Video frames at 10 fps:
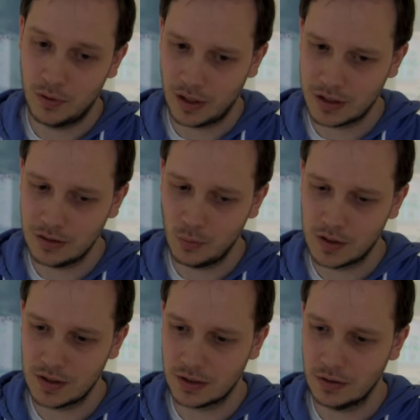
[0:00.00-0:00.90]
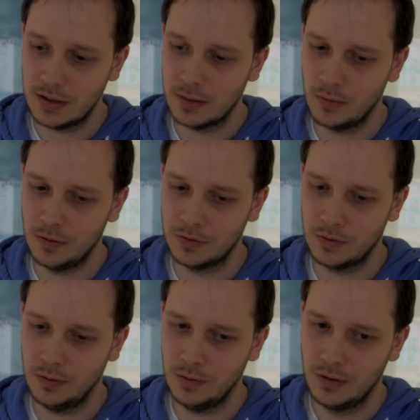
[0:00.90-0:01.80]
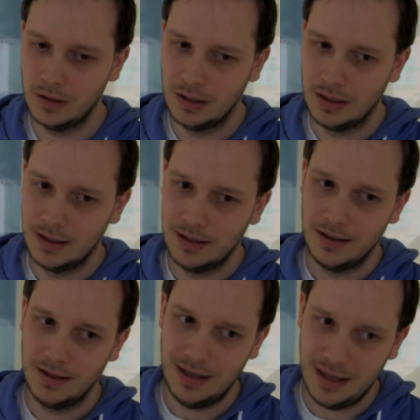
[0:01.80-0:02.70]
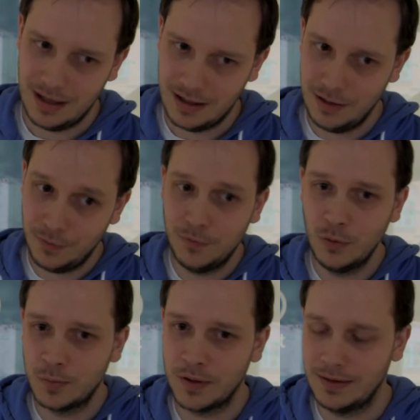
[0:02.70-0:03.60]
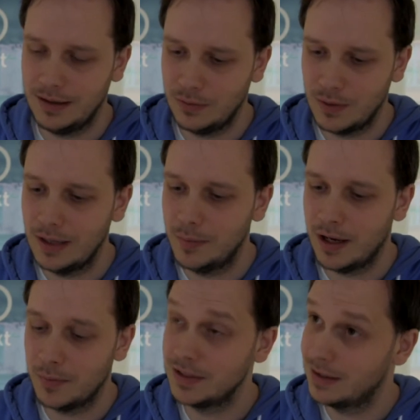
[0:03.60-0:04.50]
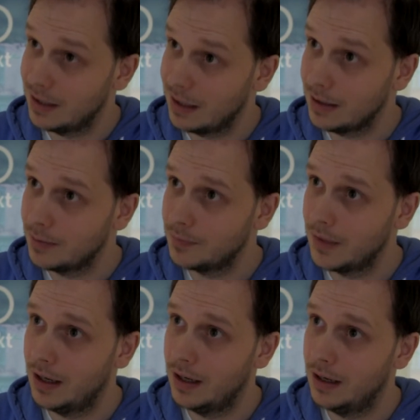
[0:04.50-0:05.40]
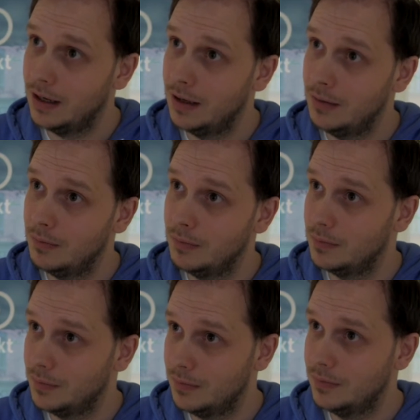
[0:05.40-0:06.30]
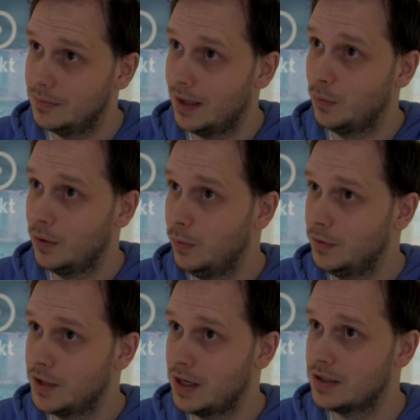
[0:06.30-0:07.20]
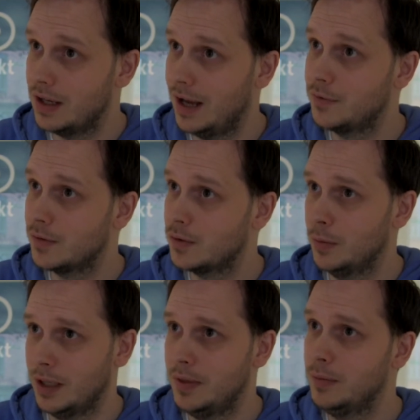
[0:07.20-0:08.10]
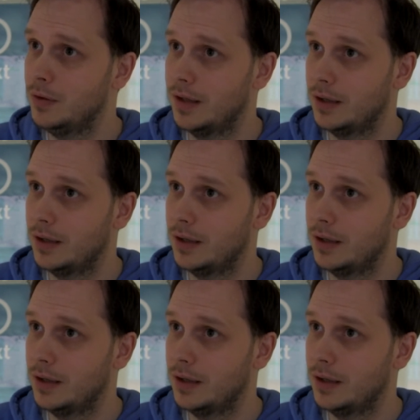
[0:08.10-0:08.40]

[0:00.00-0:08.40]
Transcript: production, which is good, and it will also if food printing really becomes a thing, um, then we will change the lives of so many people